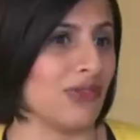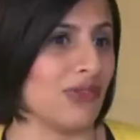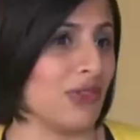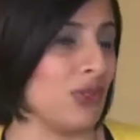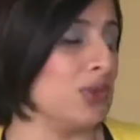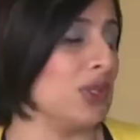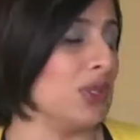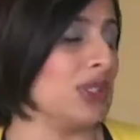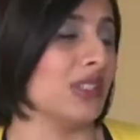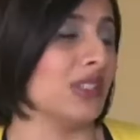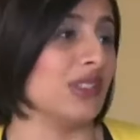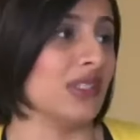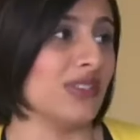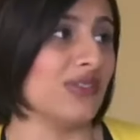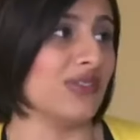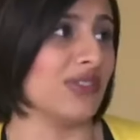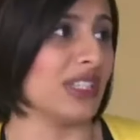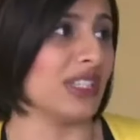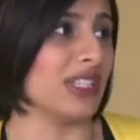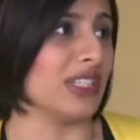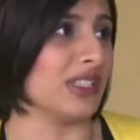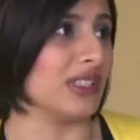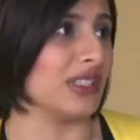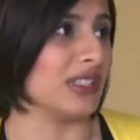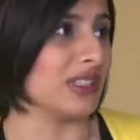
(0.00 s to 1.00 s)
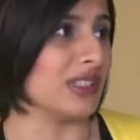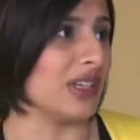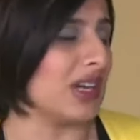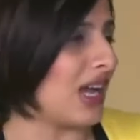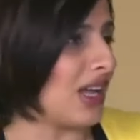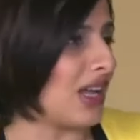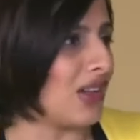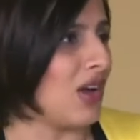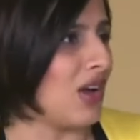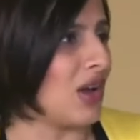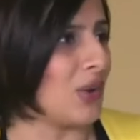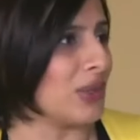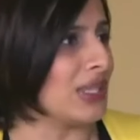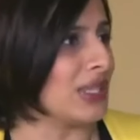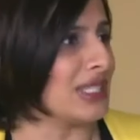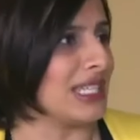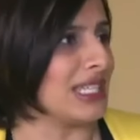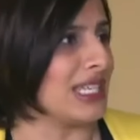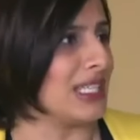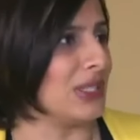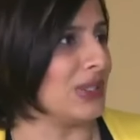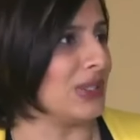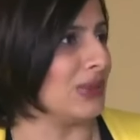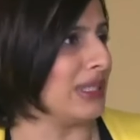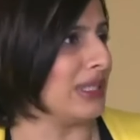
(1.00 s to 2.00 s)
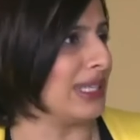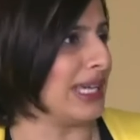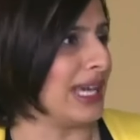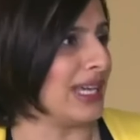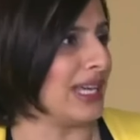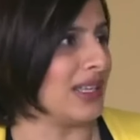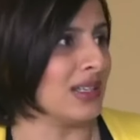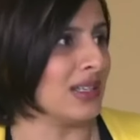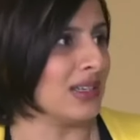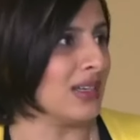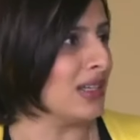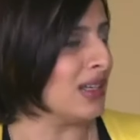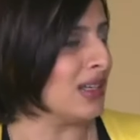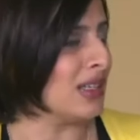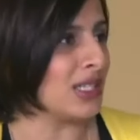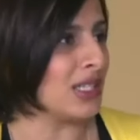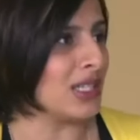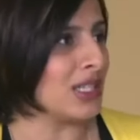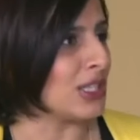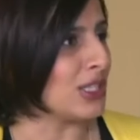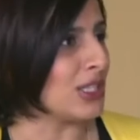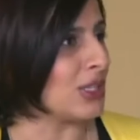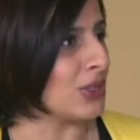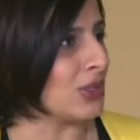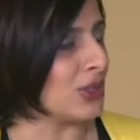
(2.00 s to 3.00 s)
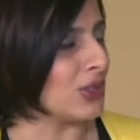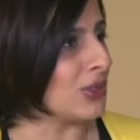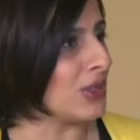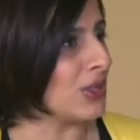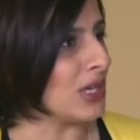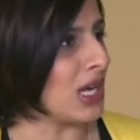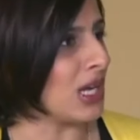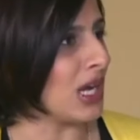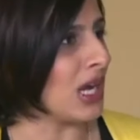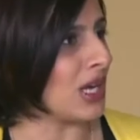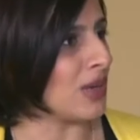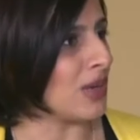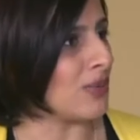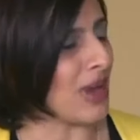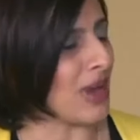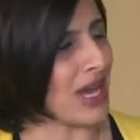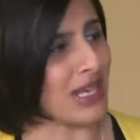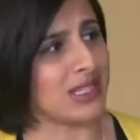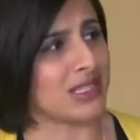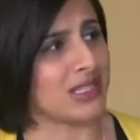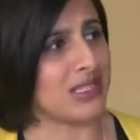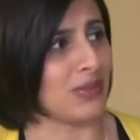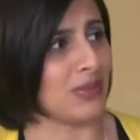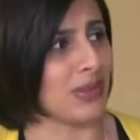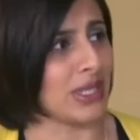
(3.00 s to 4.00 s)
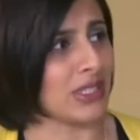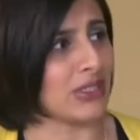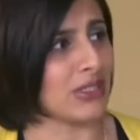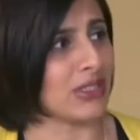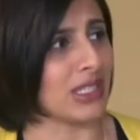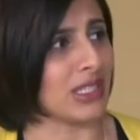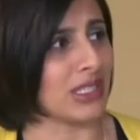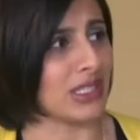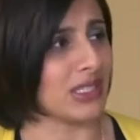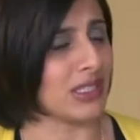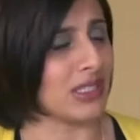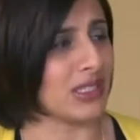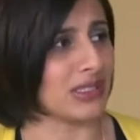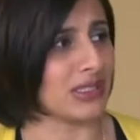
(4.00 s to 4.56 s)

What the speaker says: If you were to live here, how long would it take you to get, you know, back into Pickering?